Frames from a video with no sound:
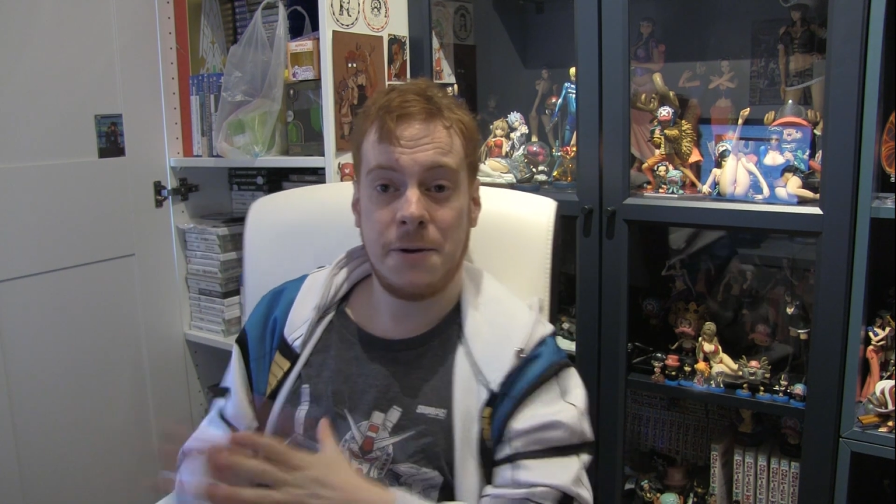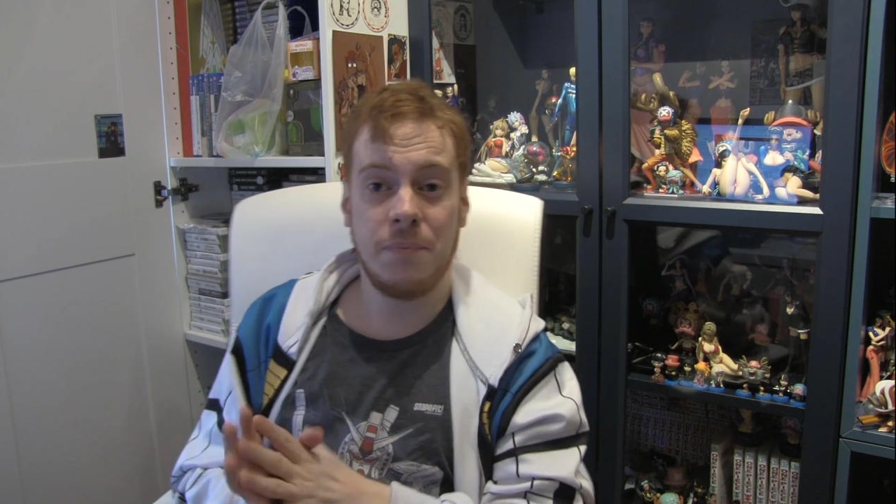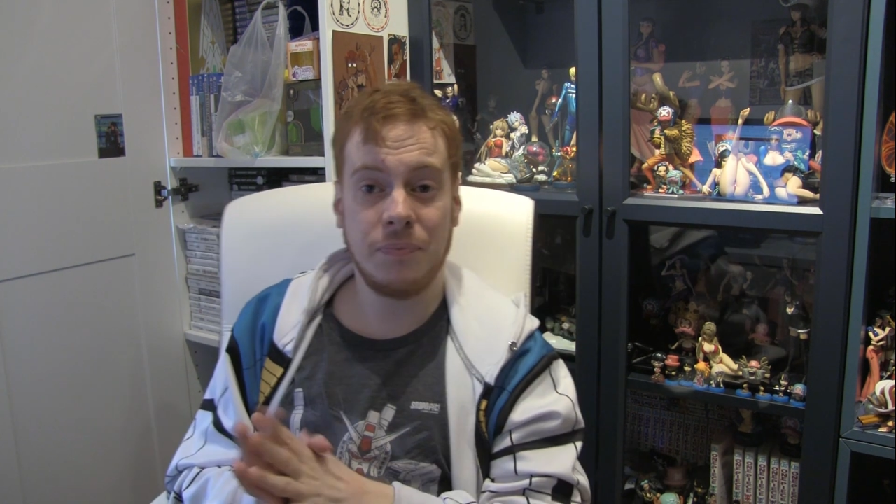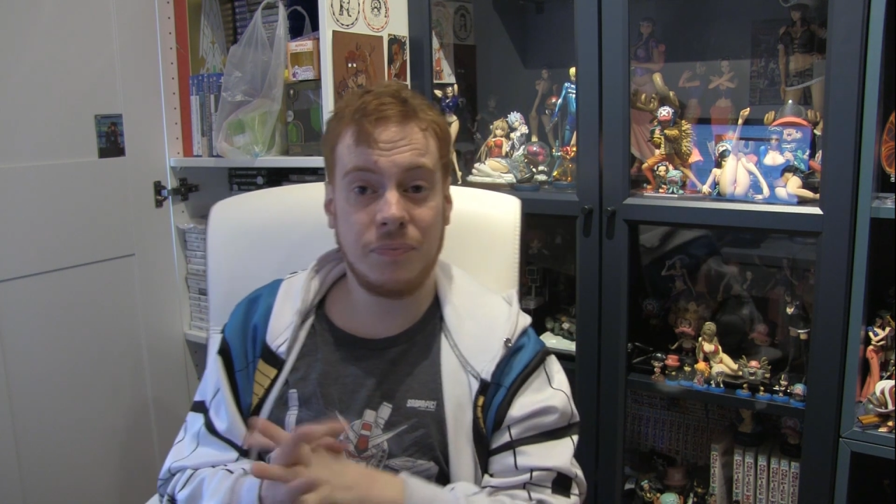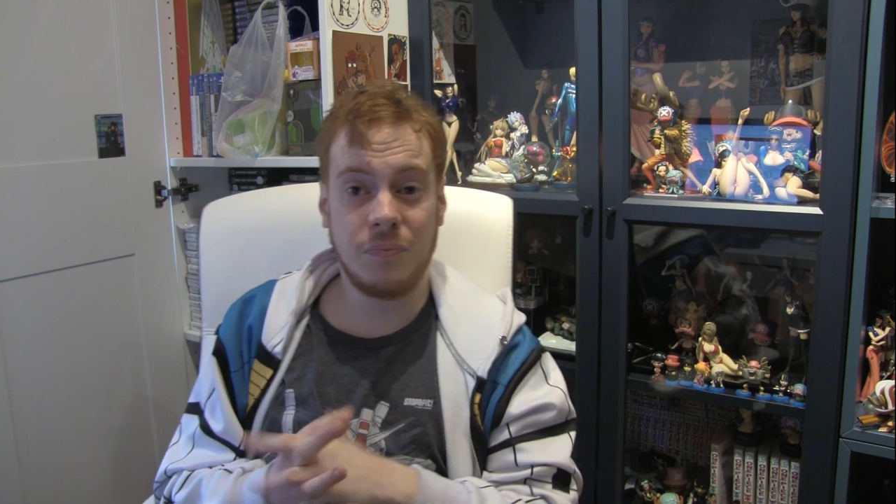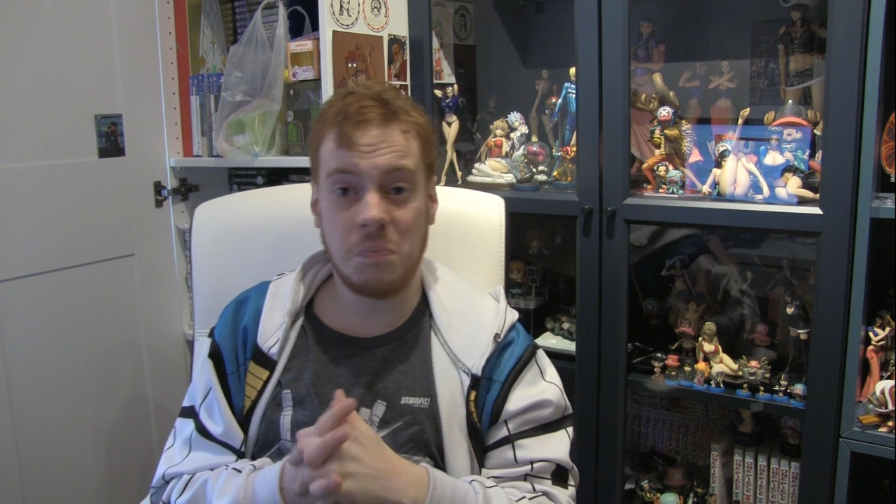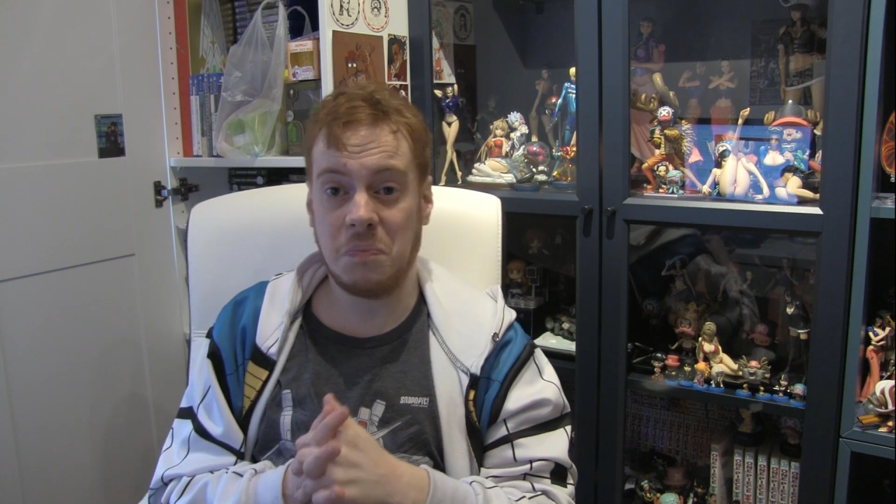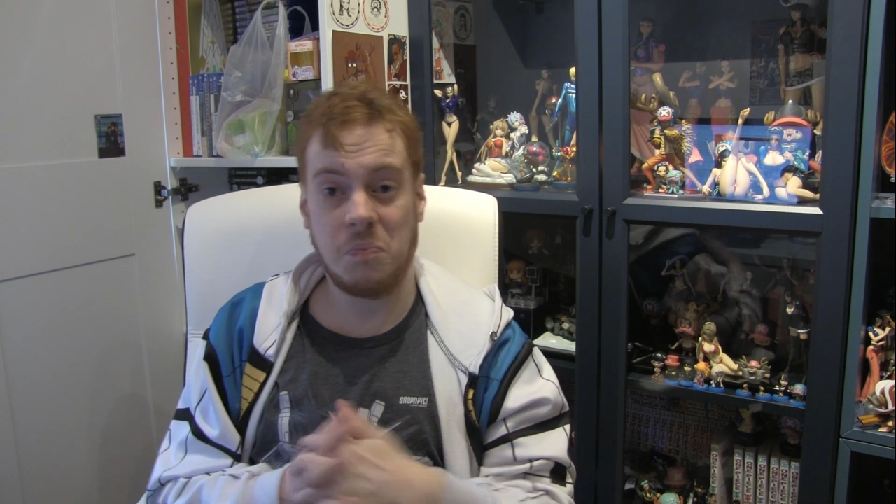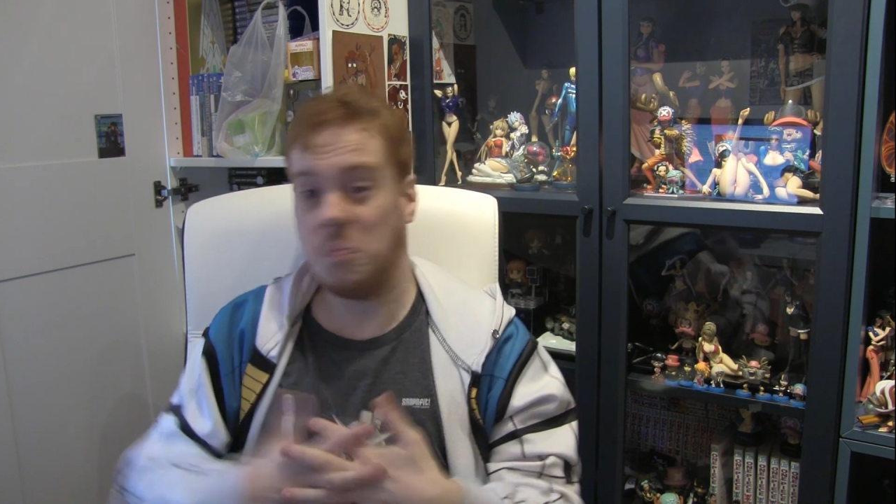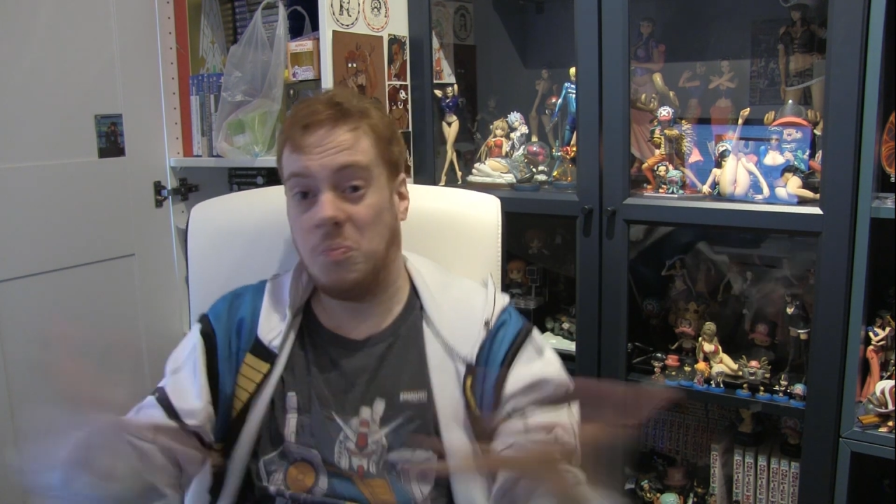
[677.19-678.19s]
um,
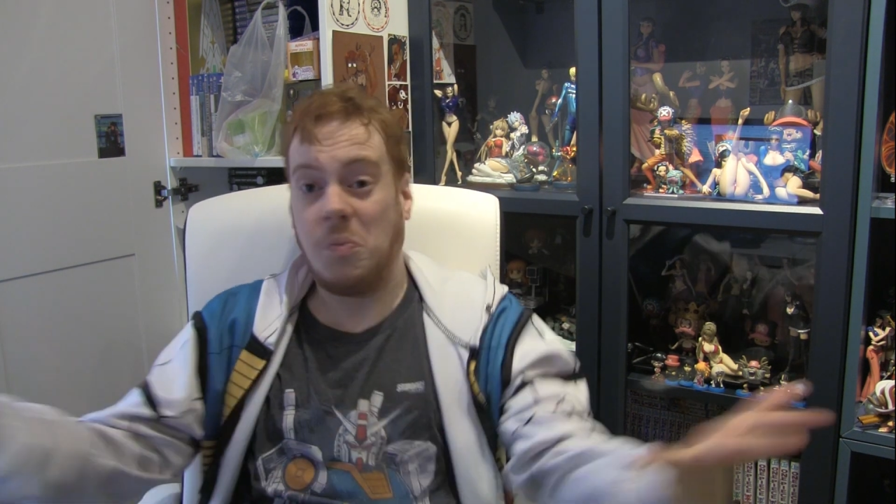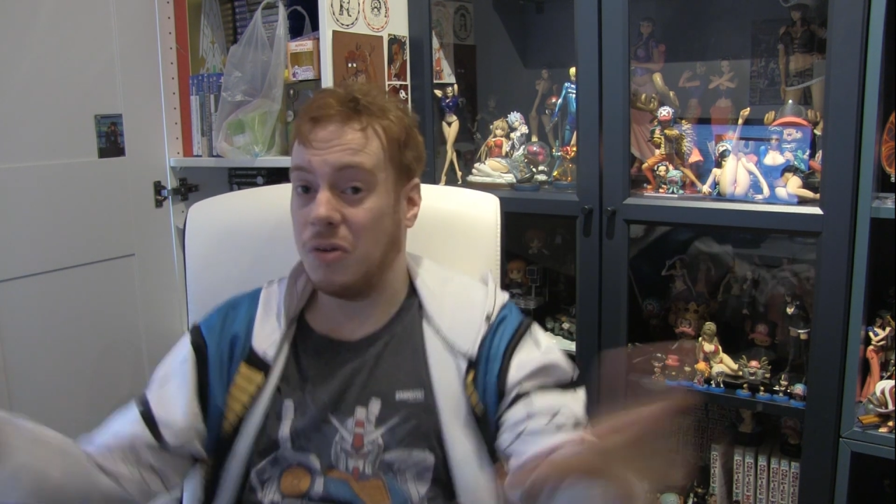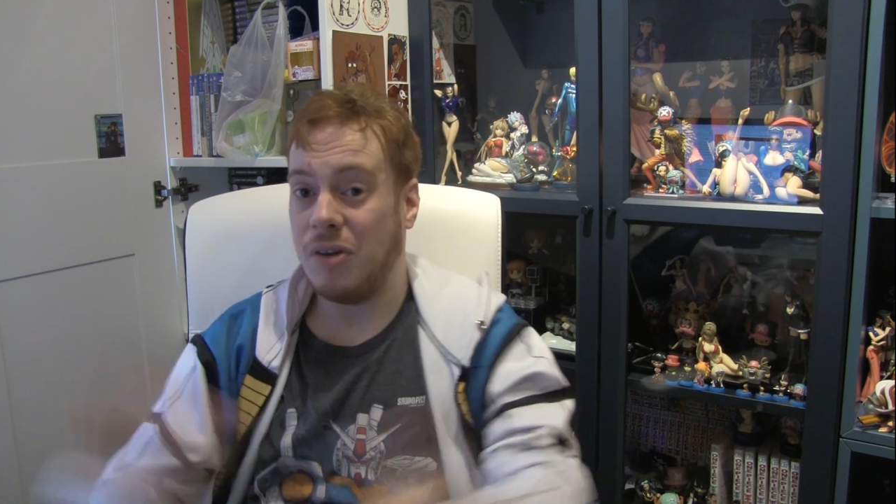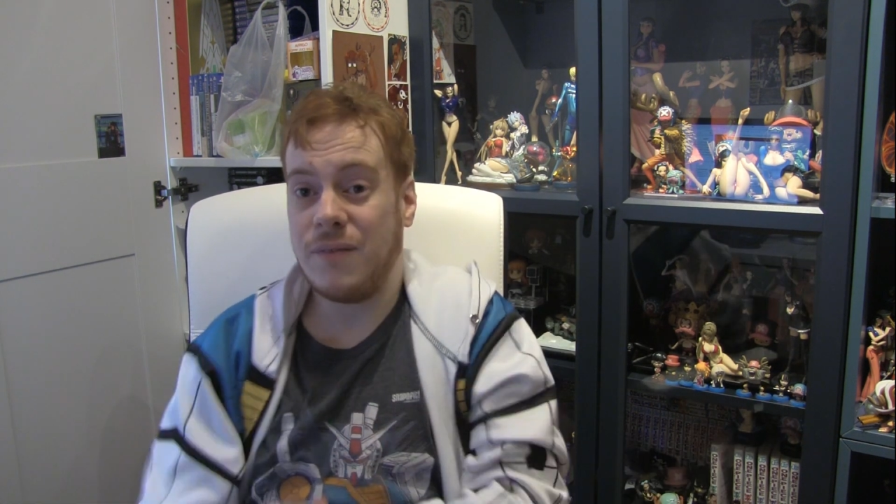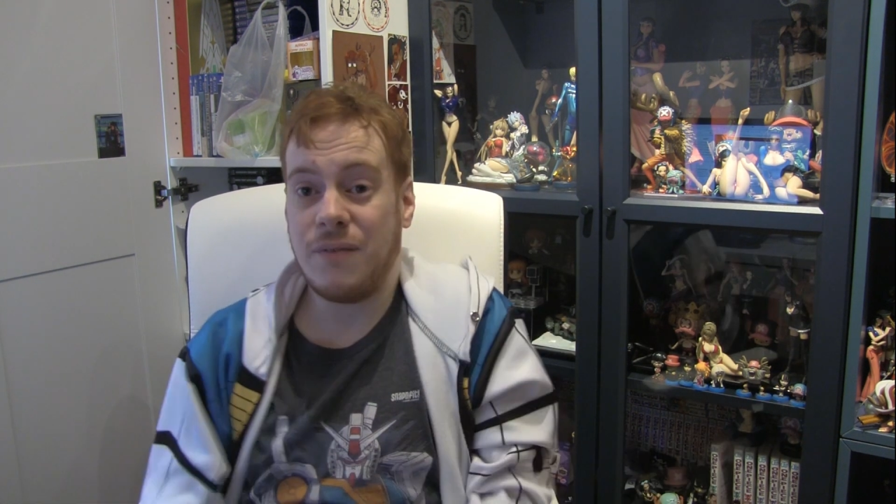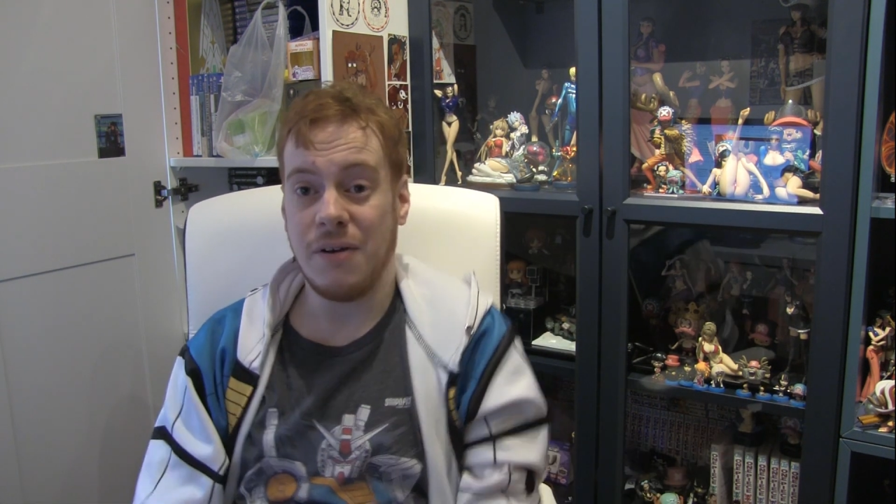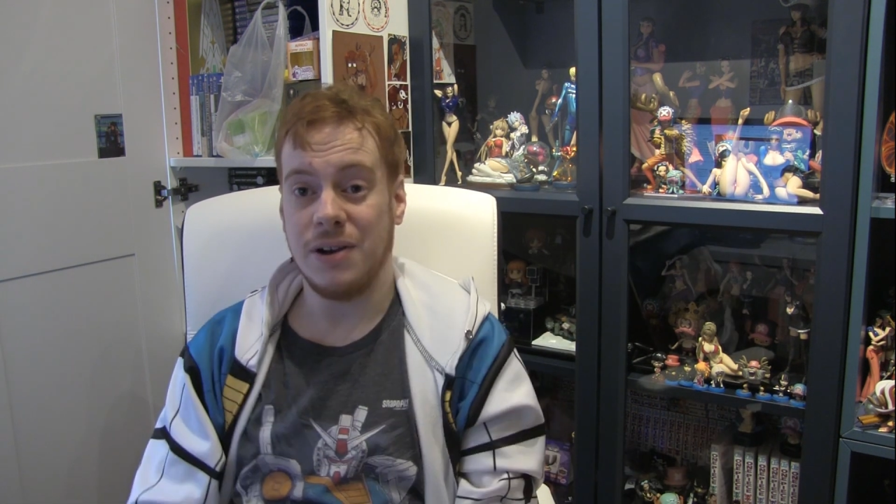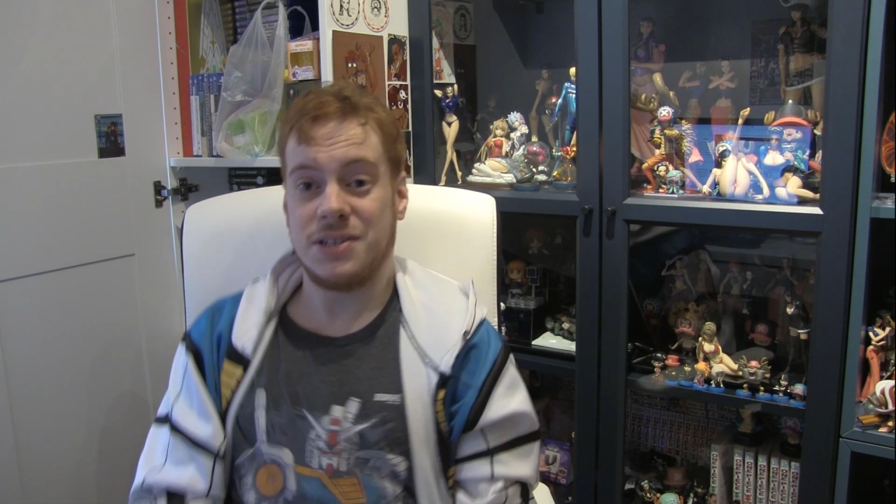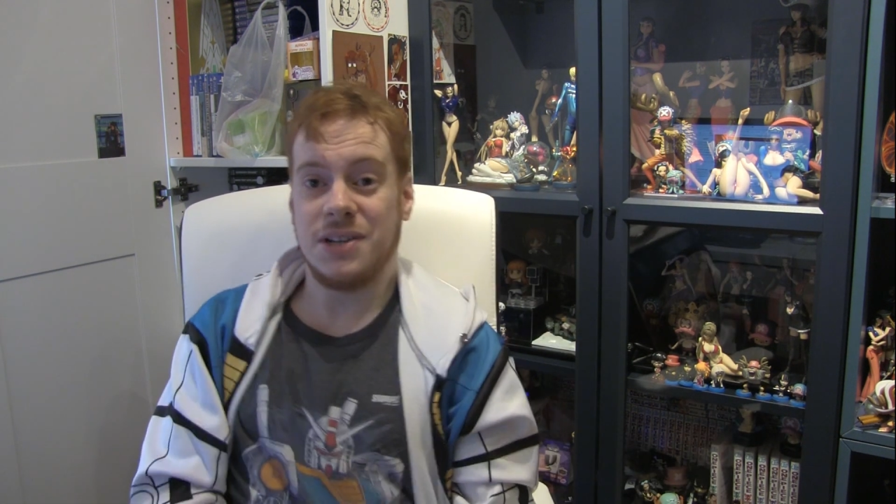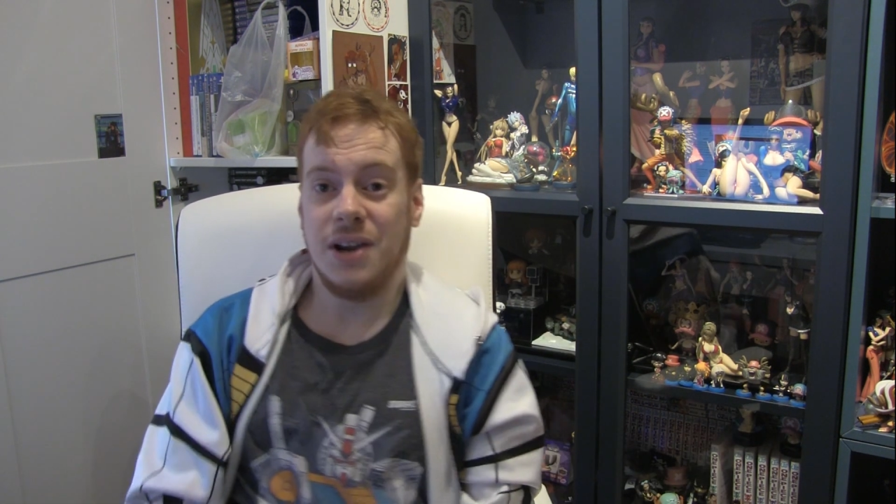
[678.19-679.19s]
great for
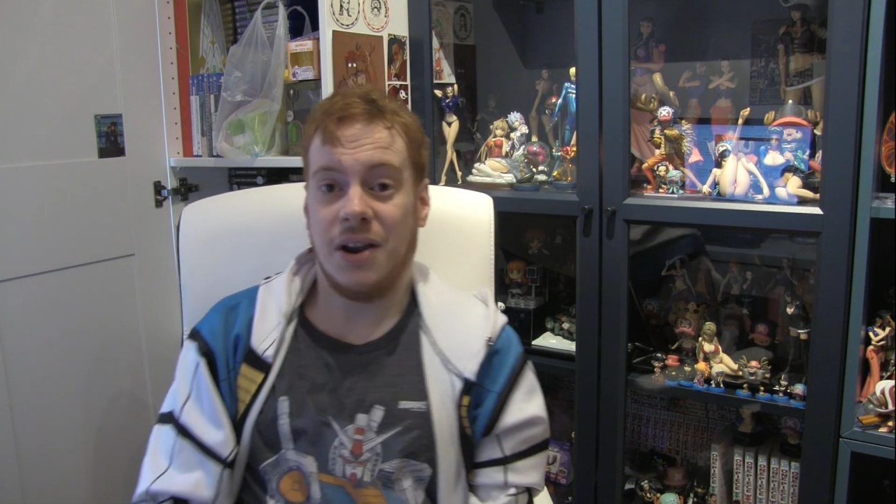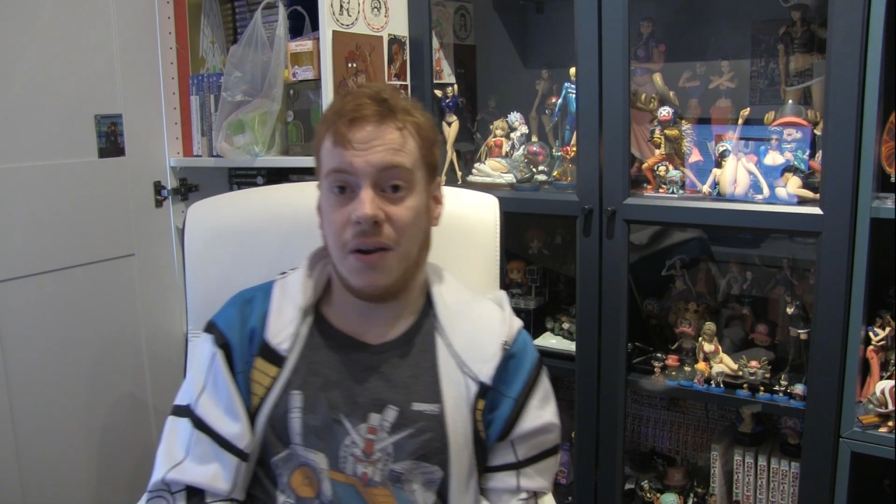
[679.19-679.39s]
it.